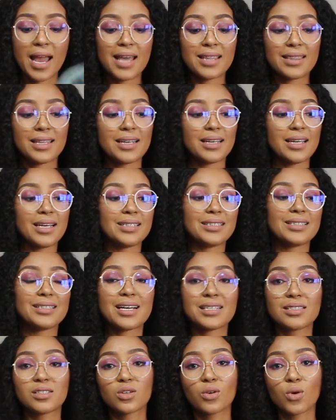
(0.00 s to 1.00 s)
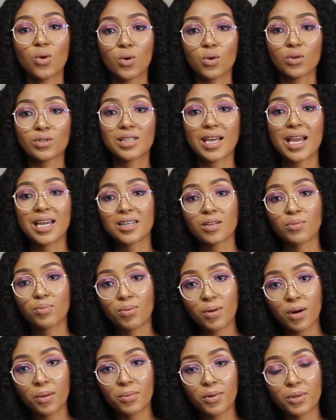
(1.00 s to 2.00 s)
and that it doesn't cause any
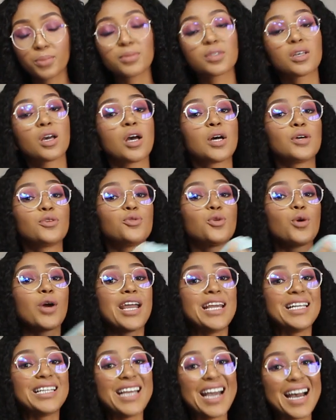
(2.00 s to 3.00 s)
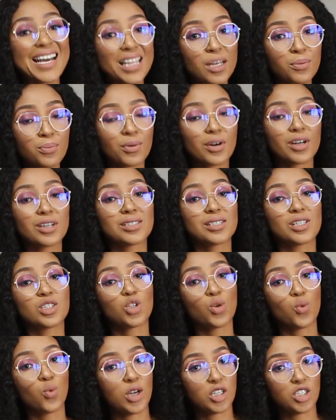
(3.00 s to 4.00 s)
problems for any other bras
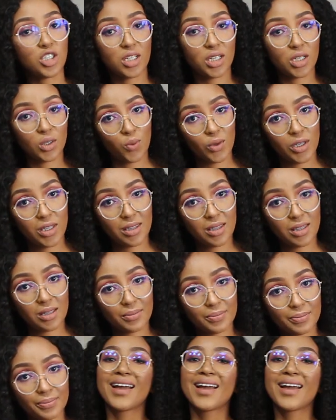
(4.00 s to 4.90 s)
that you're washing it with.